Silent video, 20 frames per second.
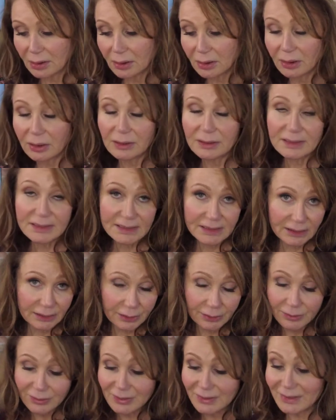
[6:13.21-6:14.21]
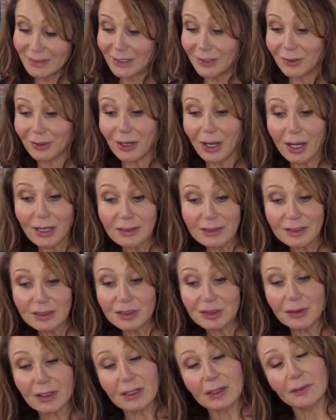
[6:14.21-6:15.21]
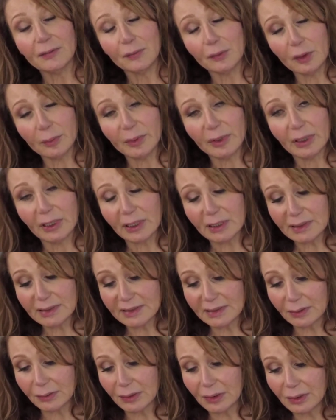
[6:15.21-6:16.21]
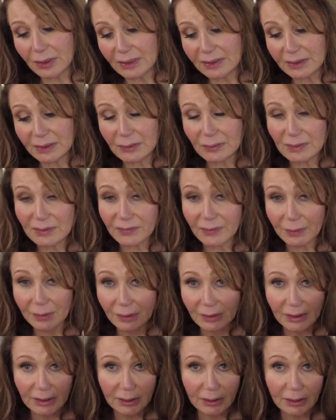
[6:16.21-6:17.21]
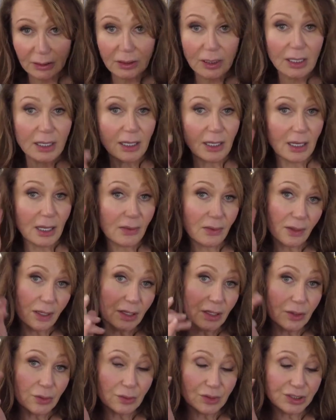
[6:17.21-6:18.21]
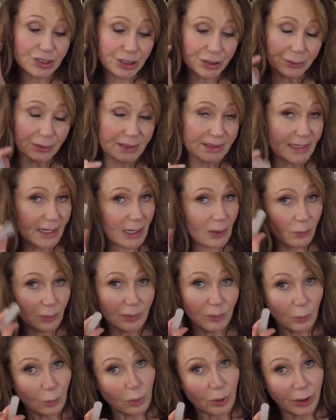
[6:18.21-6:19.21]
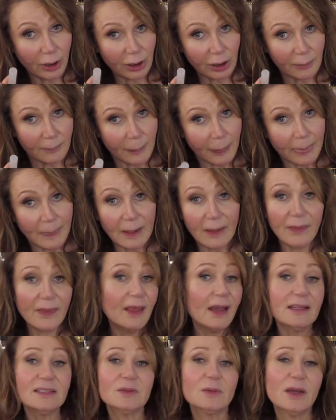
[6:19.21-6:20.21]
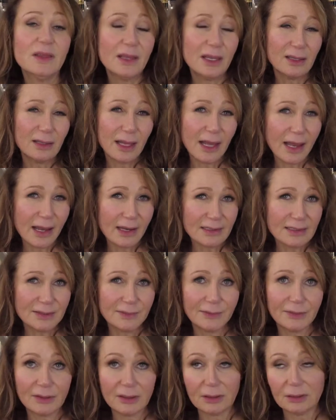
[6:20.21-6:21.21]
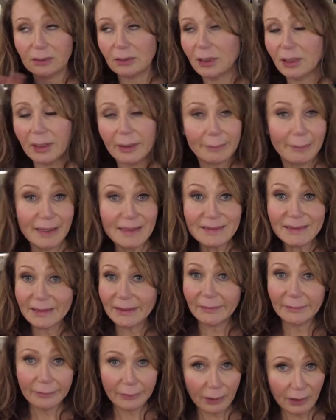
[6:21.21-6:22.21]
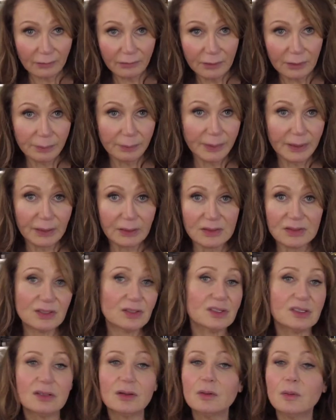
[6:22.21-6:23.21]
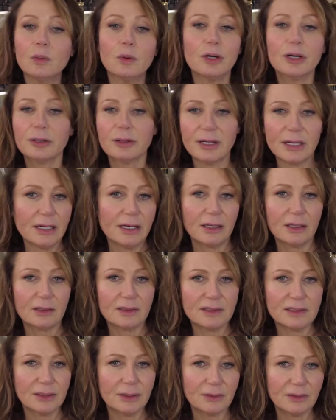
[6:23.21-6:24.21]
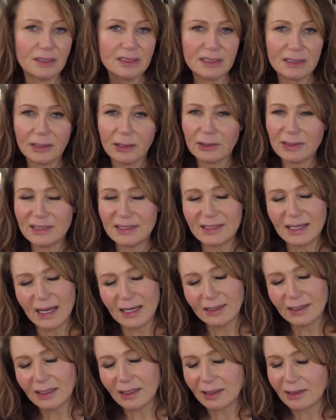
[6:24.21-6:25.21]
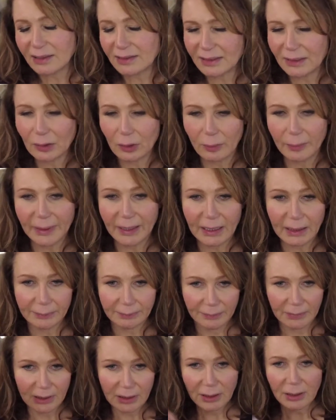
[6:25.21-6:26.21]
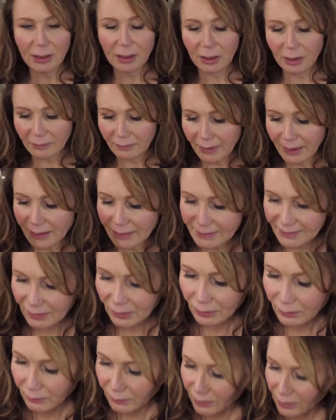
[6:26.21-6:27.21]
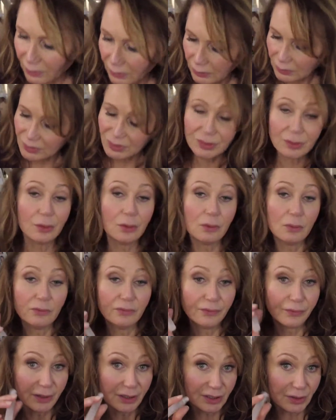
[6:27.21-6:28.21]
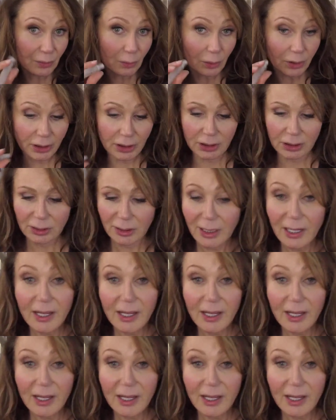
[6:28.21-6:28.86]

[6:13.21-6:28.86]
concealers, they're concentrated formulas, so you need to use very little, and then you shear it down with water. And that's why they last for basically forever, because there's no water in here, so it doesn't get stagnant, it doesn't go bad. All right, so you use your own fresh water.